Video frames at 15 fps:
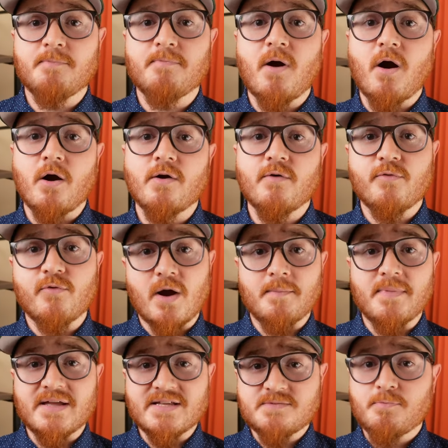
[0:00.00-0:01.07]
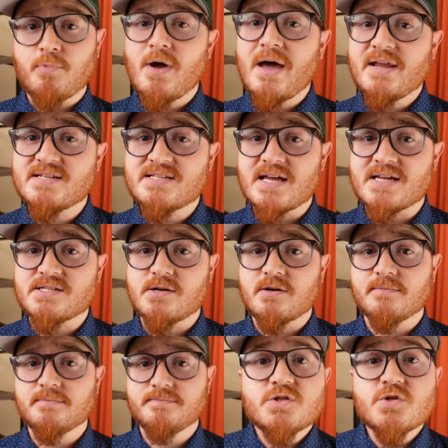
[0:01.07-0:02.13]
apart from its
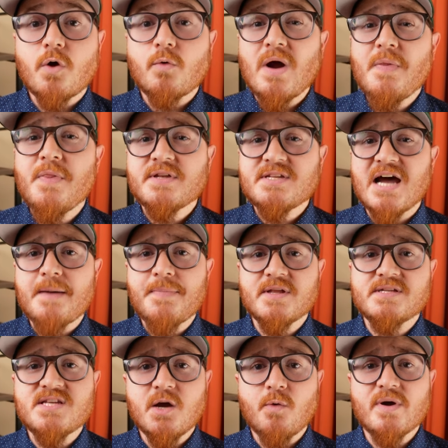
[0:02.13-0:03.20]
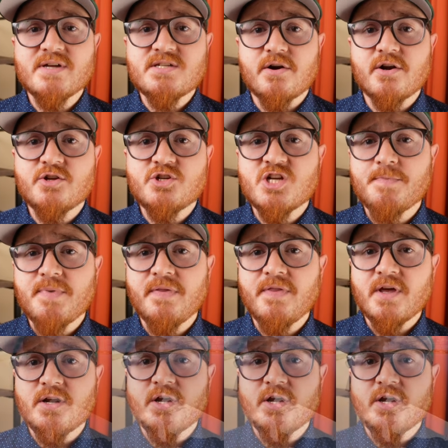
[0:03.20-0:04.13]
predecessor. So around the time that Segway started shipping the